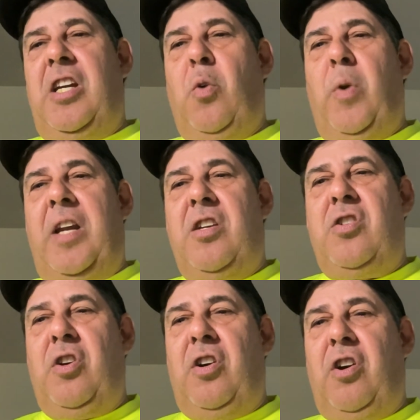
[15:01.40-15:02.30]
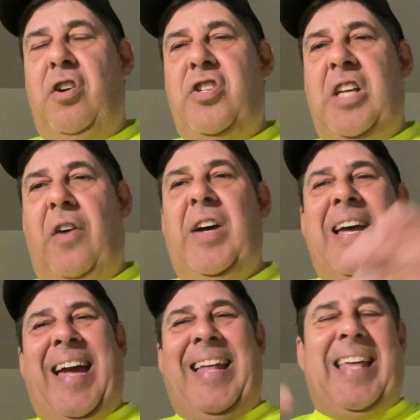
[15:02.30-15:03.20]
can register herself,
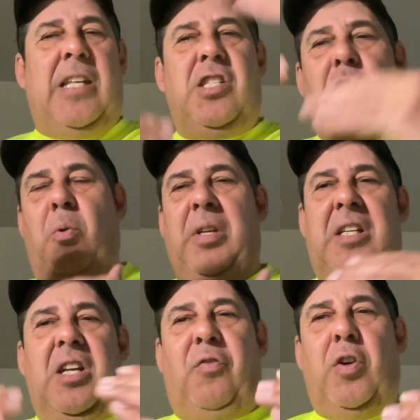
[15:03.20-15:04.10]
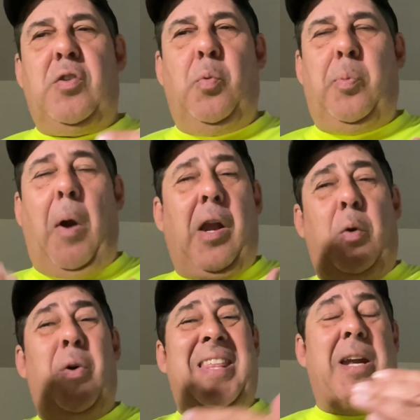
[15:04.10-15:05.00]
and that's the only difference. Probably
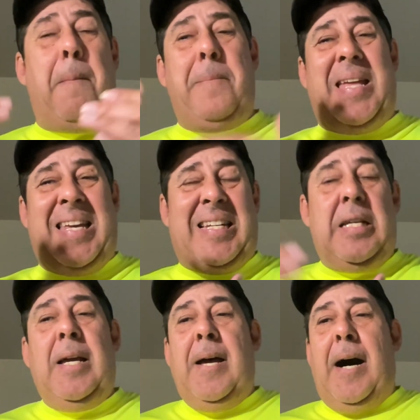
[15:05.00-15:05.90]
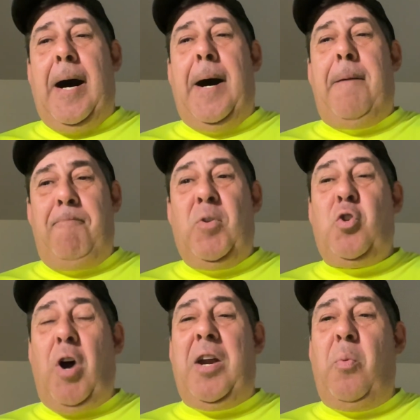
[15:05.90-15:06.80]
within a minute,
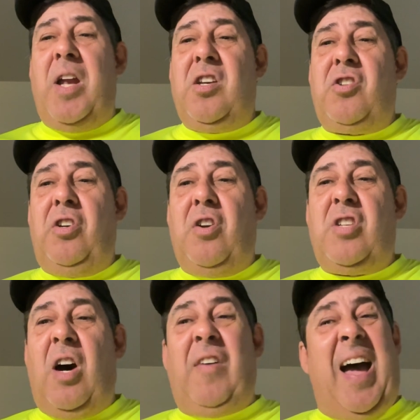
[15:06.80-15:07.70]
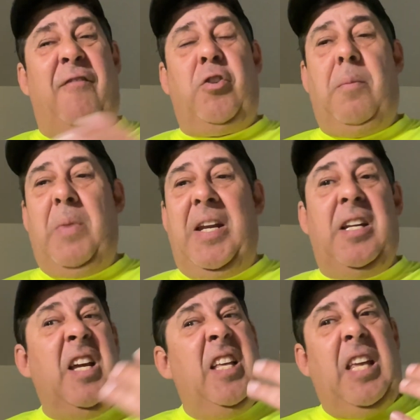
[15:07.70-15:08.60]
try to register yourself. After a
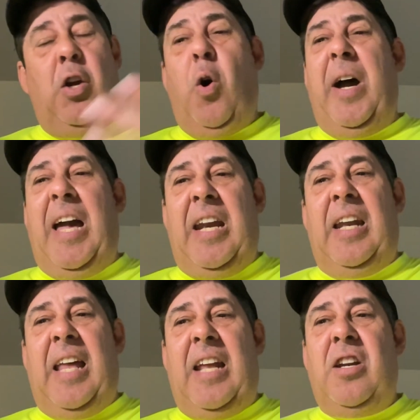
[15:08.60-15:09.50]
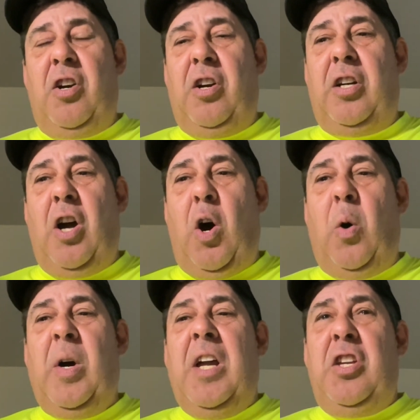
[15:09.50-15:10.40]
minute, then go ahead and let her
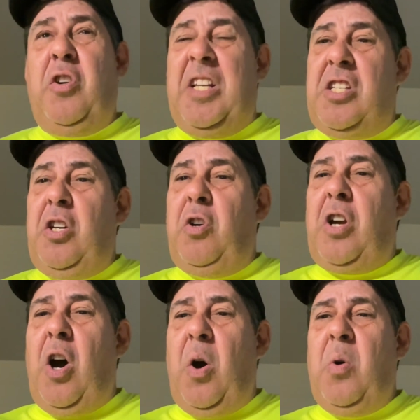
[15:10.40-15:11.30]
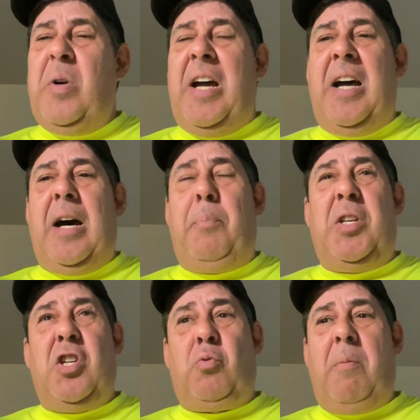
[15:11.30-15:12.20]
go. You could still go,
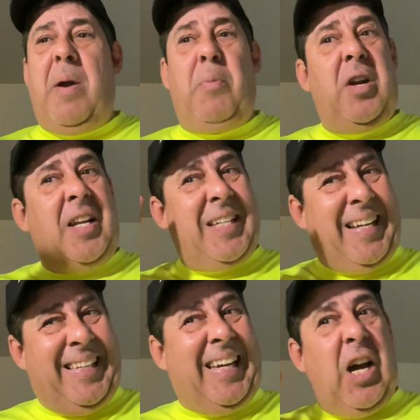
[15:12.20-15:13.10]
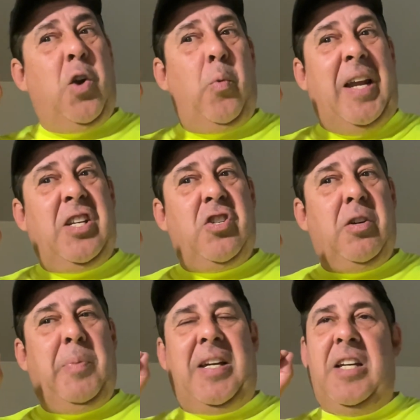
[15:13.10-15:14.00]
but just remember not to click on
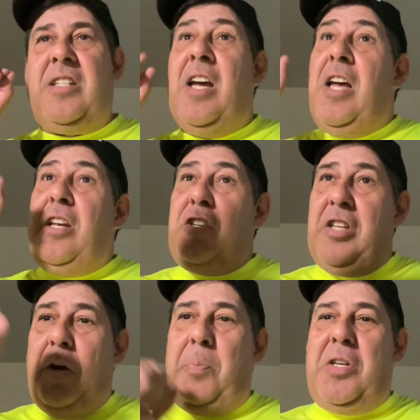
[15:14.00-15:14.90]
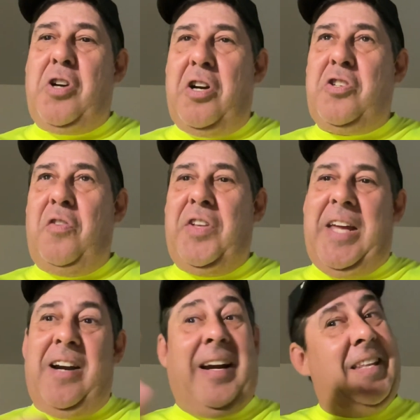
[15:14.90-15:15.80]
register, because they'll be charged over
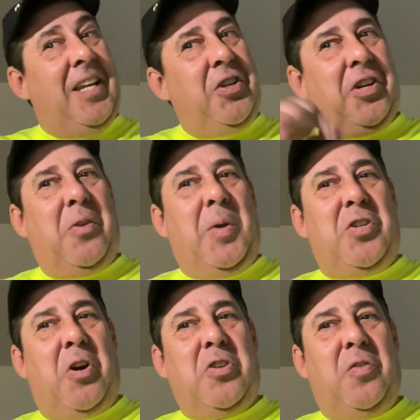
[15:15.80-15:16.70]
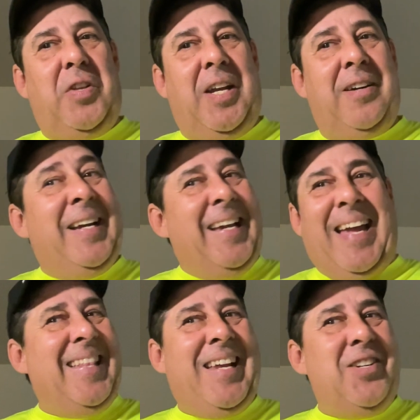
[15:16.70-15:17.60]
there, and then you're going to be charged over there,
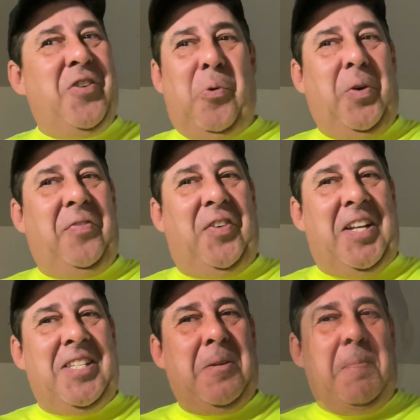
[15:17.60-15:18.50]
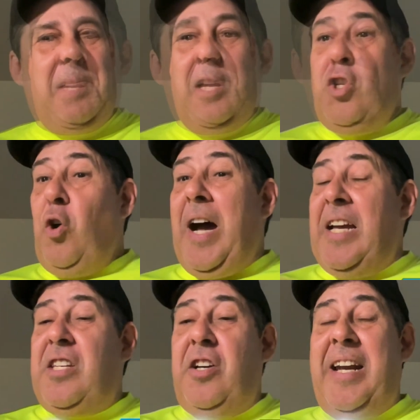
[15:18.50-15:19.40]
and there's no refunds. So
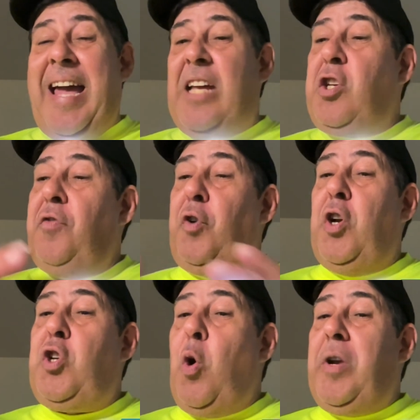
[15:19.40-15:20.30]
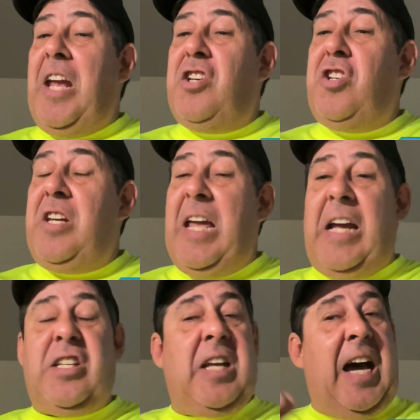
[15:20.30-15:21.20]
guys, they're going to ask you for a donation
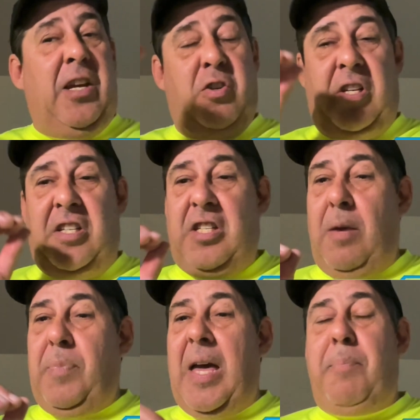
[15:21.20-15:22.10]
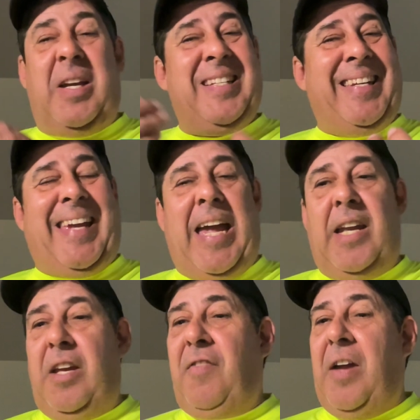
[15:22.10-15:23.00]
next. I usually skip that because,
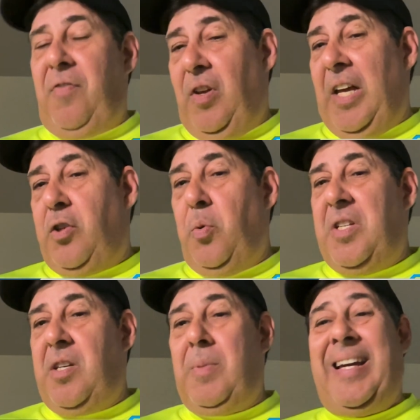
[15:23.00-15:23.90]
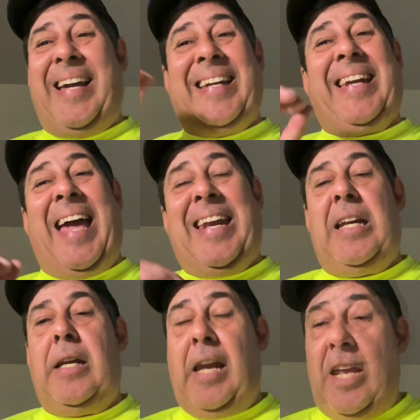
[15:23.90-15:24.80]
again, if I feel like doing something, I can edit
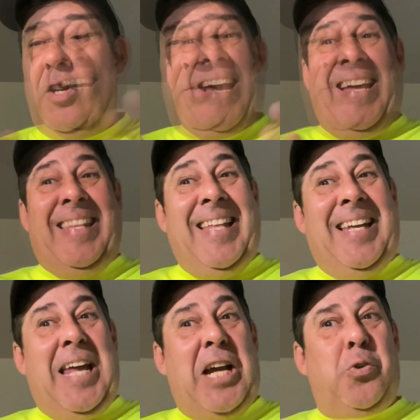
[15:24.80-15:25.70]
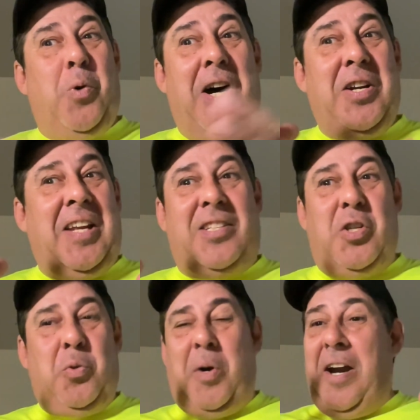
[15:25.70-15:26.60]
it later. And then the next one, this
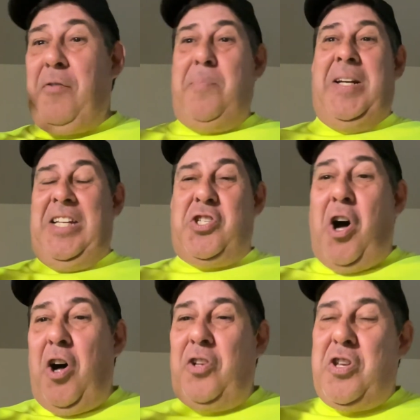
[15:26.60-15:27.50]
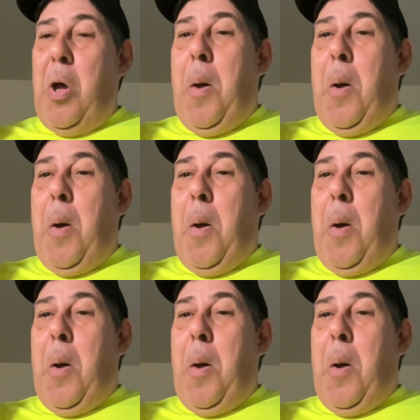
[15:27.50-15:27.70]
is where everybody stalls.